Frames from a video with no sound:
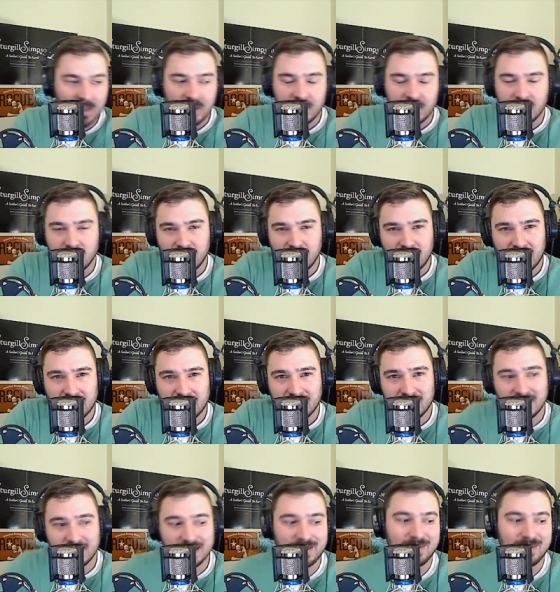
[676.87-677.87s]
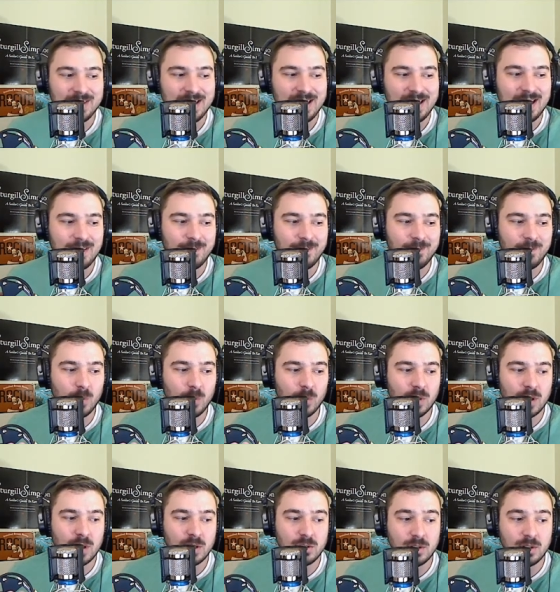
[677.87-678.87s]
in 2011, they had
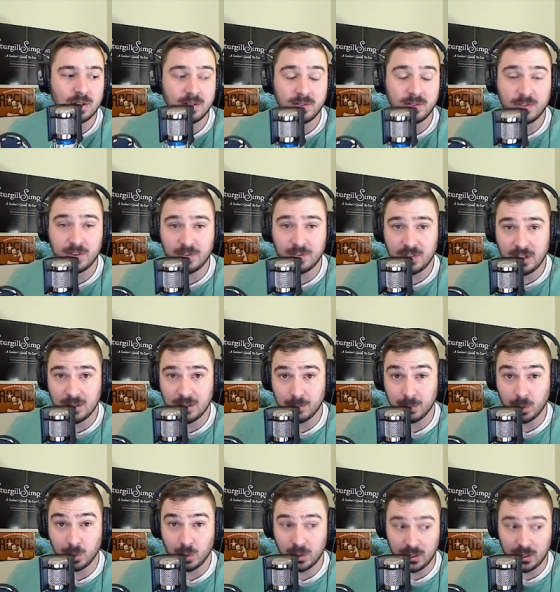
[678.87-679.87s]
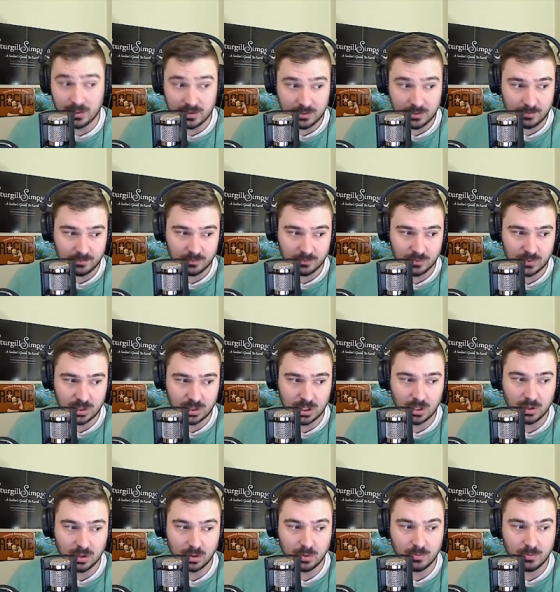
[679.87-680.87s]
450 employees.
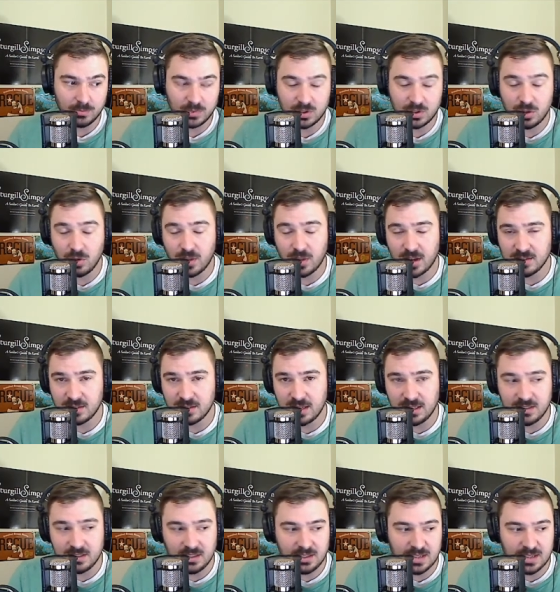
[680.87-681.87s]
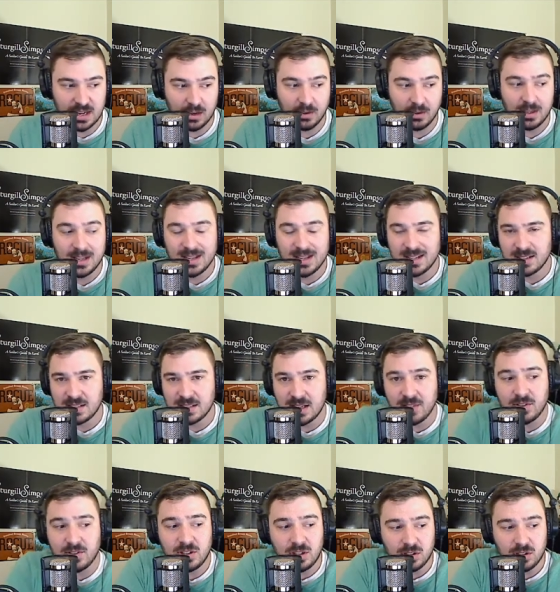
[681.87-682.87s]
So it's 2018 now.
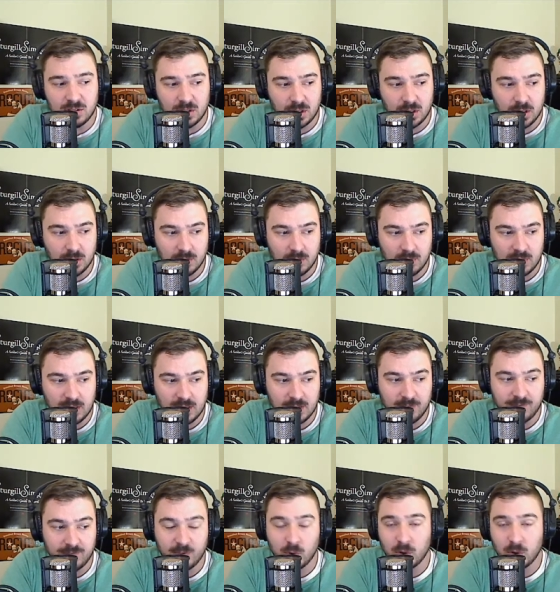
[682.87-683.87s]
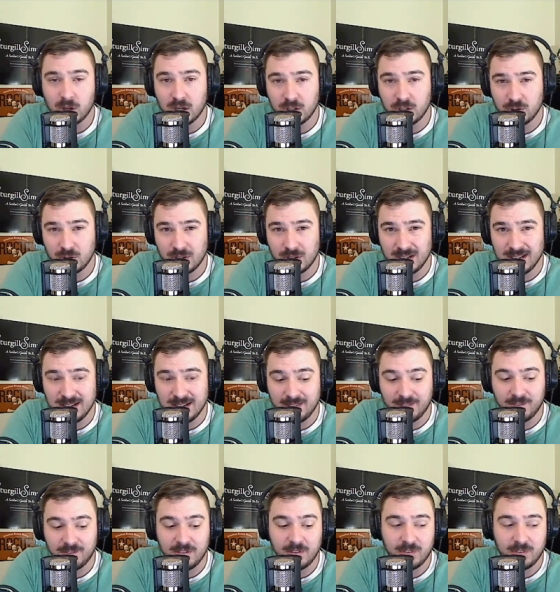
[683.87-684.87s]
7 years ago, they had
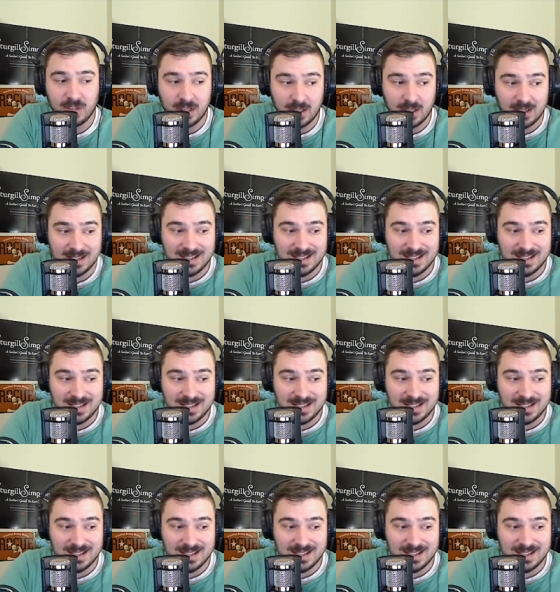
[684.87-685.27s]
450.